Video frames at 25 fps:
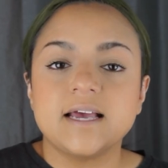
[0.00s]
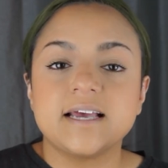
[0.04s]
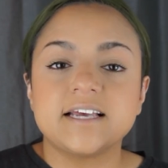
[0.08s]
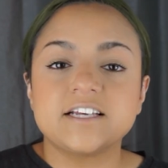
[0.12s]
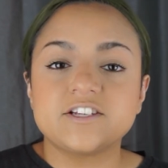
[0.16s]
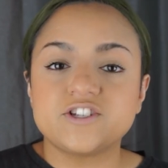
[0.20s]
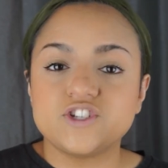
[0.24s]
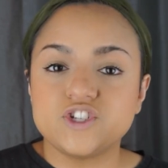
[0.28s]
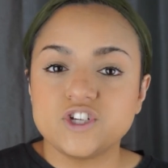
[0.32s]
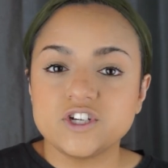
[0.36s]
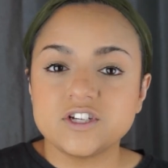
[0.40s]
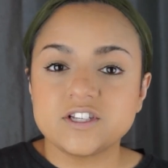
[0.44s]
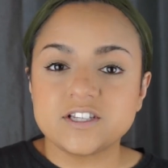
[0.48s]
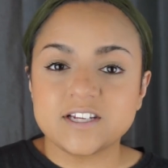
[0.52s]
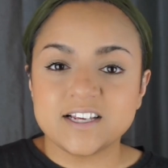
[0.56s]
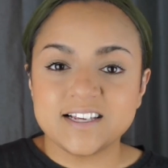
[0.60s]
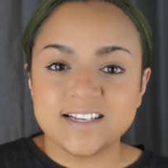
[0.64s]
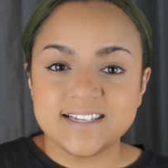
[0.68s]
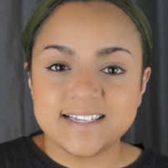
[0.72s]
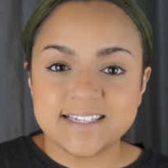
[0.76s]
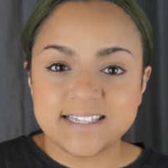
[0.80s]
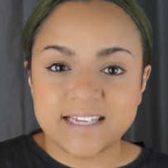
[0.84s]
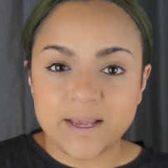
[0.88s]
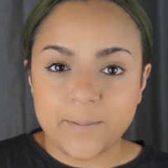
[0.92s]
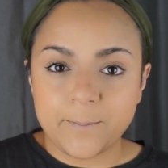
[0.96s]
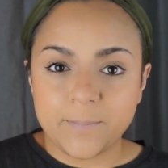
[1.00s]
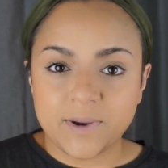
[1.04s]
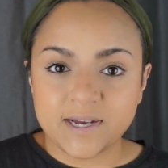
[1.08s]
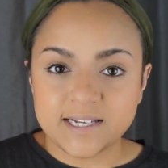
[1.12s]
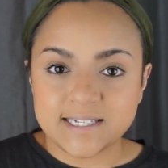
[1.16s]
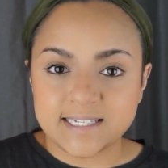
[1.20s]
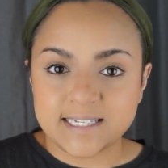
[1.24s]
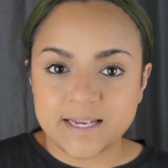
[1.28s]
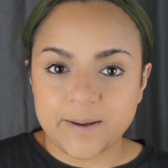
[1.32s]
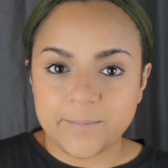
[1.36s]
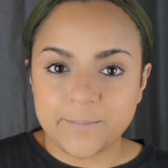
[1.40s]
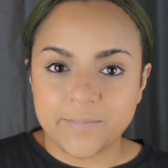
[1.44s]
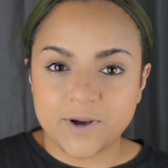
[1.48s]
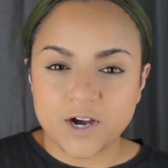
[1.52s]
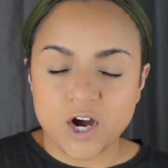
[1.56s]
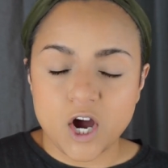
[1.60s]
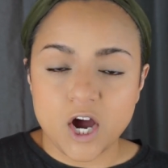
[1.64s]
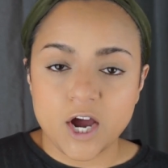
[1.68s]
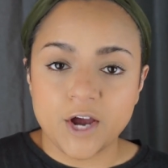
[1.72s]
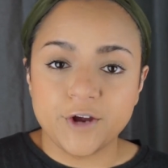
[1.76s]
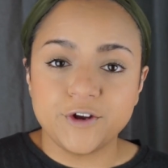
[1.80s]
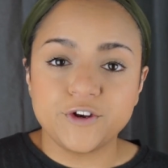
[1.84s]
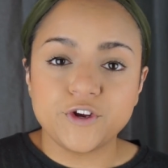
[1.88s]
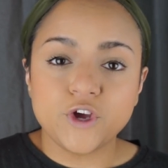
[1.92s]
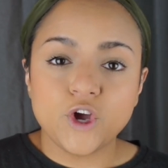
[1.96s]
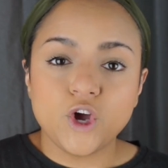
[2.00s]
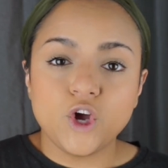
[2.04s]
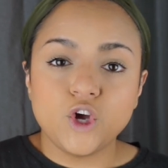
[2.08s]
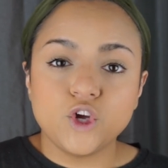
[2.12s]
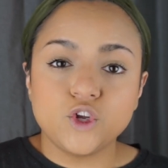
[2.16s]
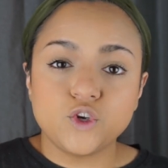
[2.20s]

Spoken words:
It's just a step-by-step guide